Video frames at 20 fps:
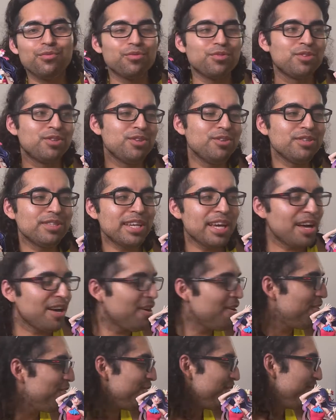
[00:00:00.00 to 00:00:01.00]
2
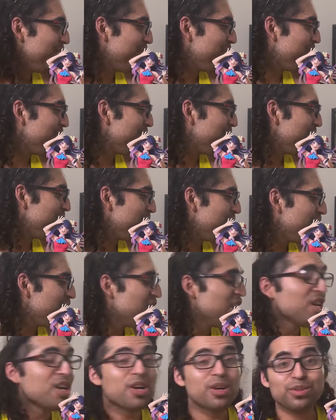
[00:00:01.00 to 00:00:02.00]
down,
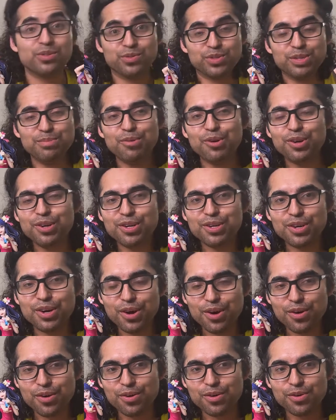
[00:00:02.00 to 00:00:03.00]
3 more to
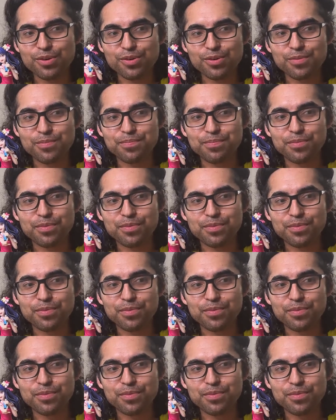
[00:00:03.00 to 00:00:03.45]
go.